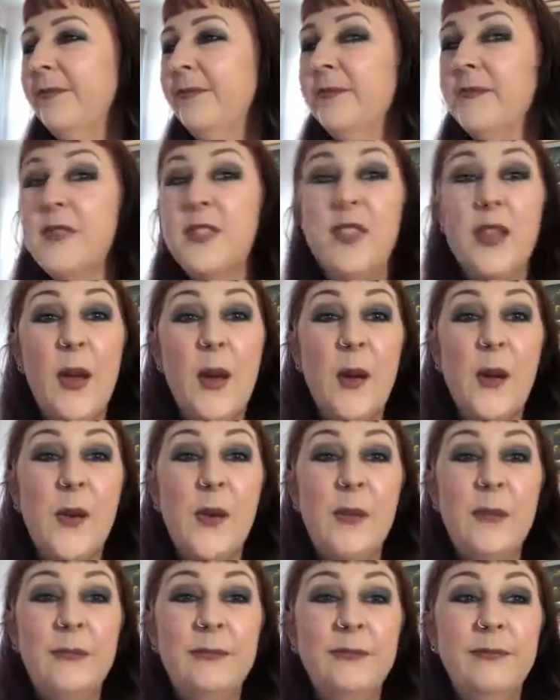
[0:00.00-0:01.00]

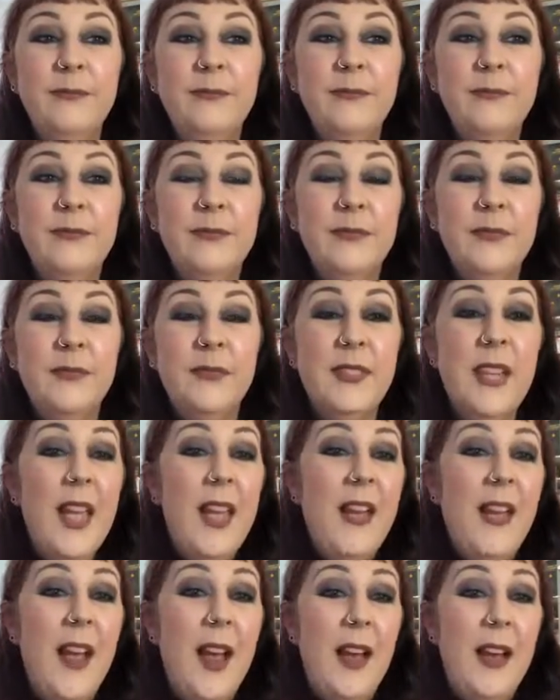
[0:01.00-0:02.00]
So
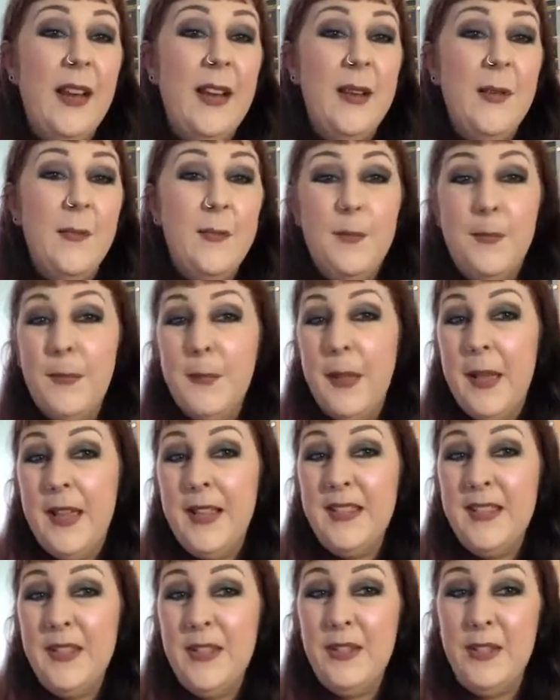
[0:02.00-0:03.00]
yeah, I
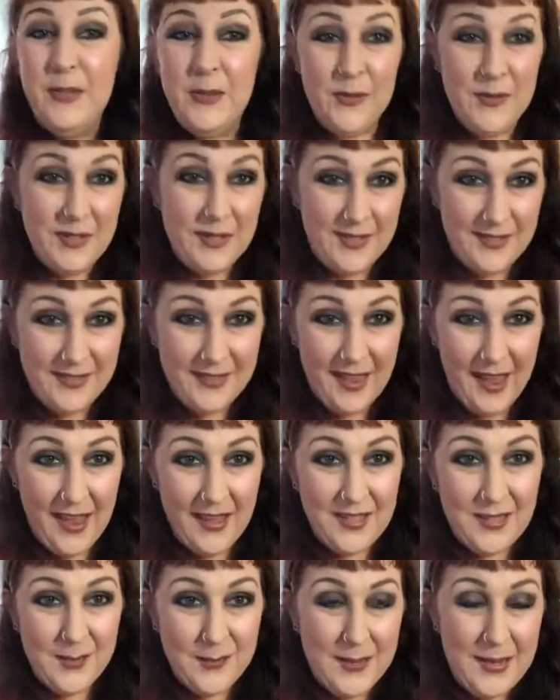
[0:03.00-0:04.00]
plan to do these
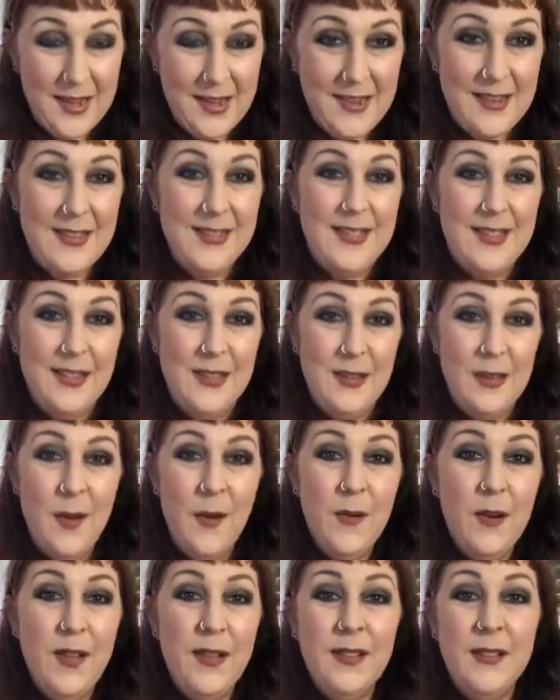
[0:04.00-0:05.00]
Ask Me Anything
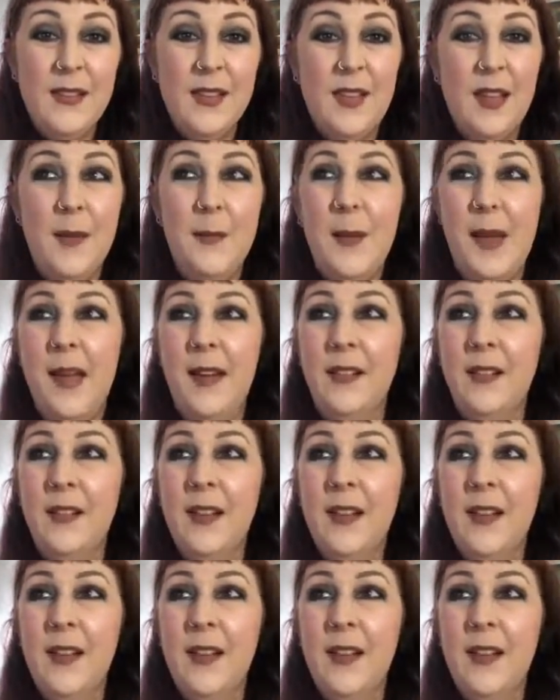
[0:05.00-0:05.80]
yogas about